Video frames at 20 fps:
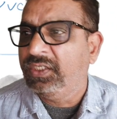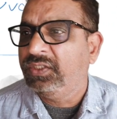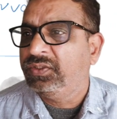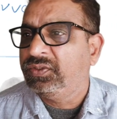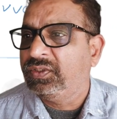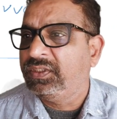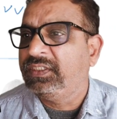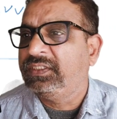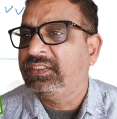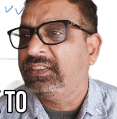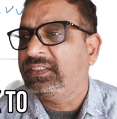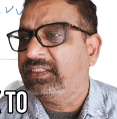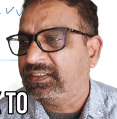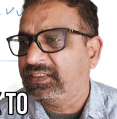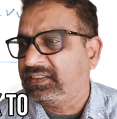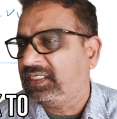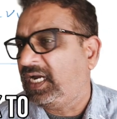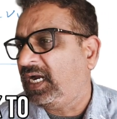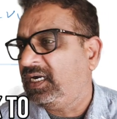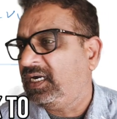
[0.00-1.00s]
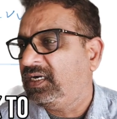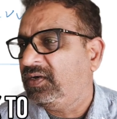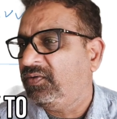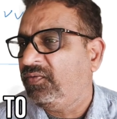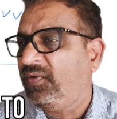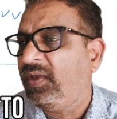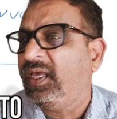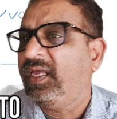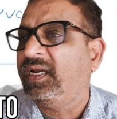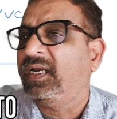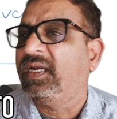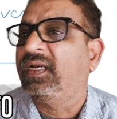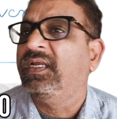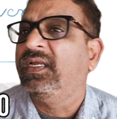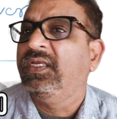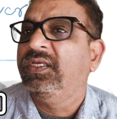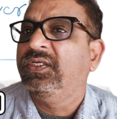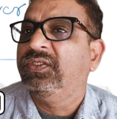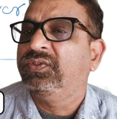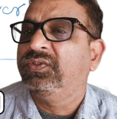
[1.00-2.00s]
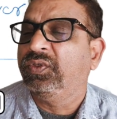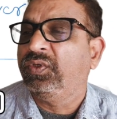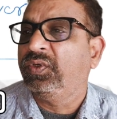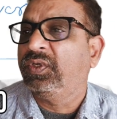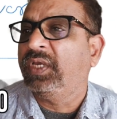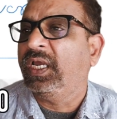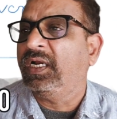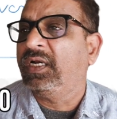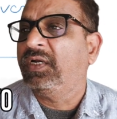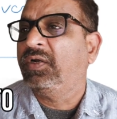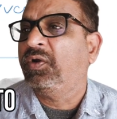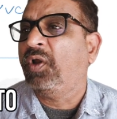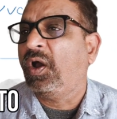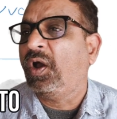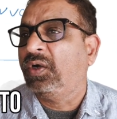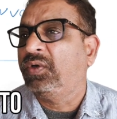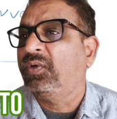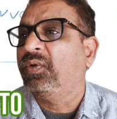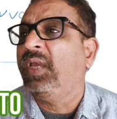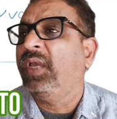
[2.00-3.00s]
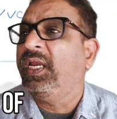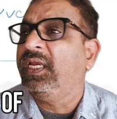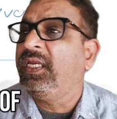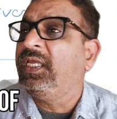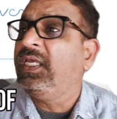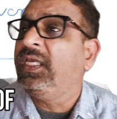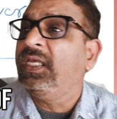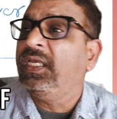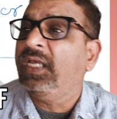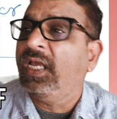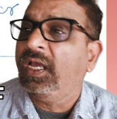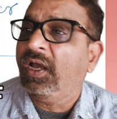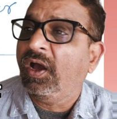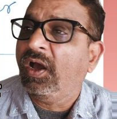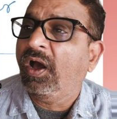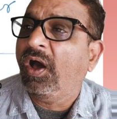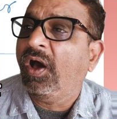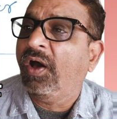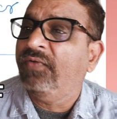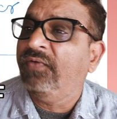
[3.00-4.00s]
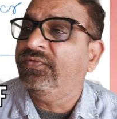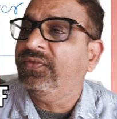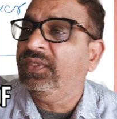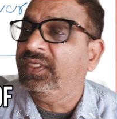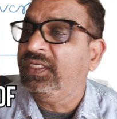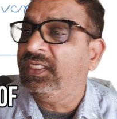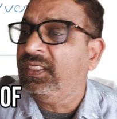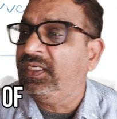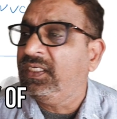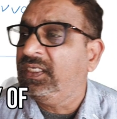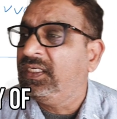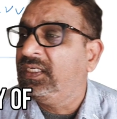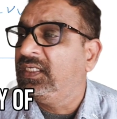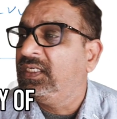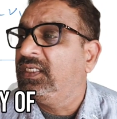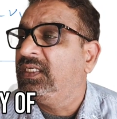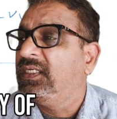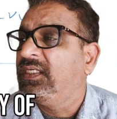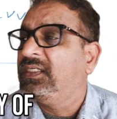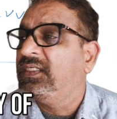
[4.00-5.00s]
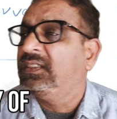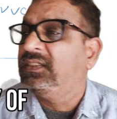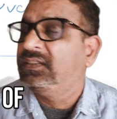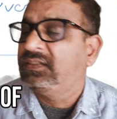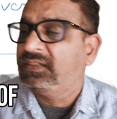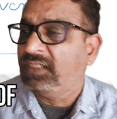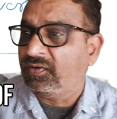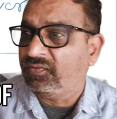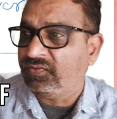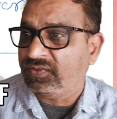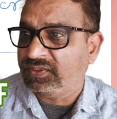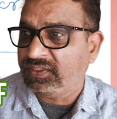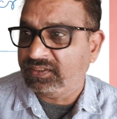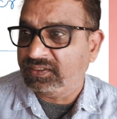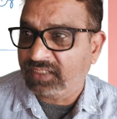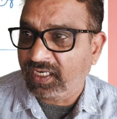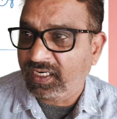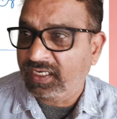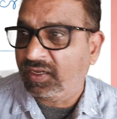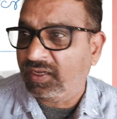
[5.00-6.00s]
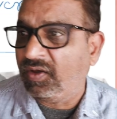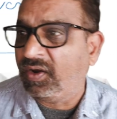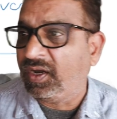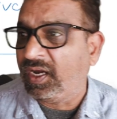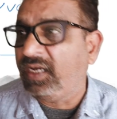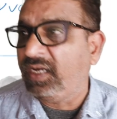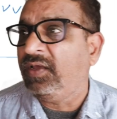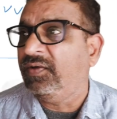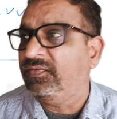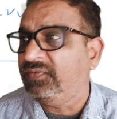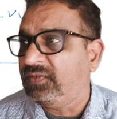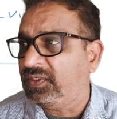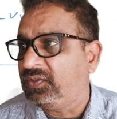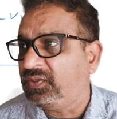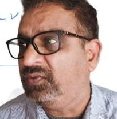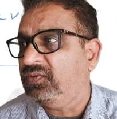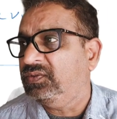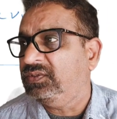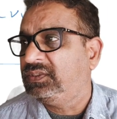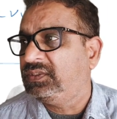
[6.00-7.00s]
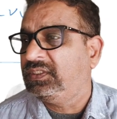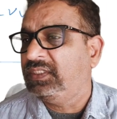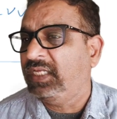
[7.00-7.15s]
So this is a standard where, so you can talk to any of the services, right? Or any of the tools.